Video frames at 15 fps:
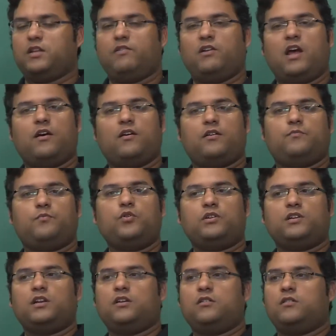They will put
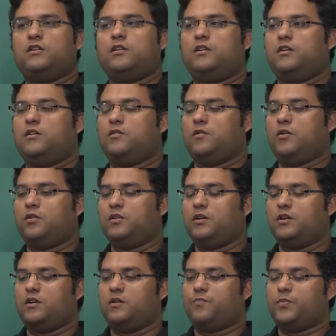children on
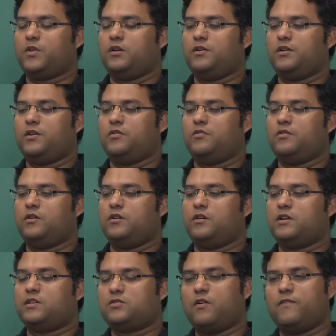the
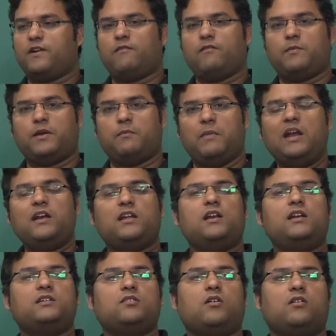risk of developing mental
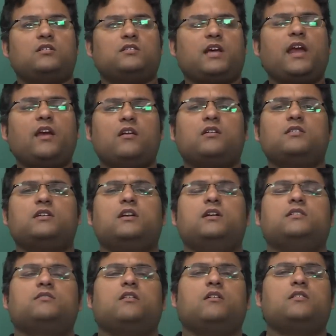disorders, psychological
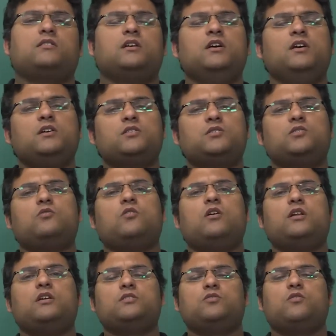disorders, so
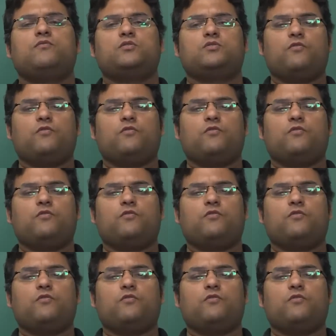on and so forth.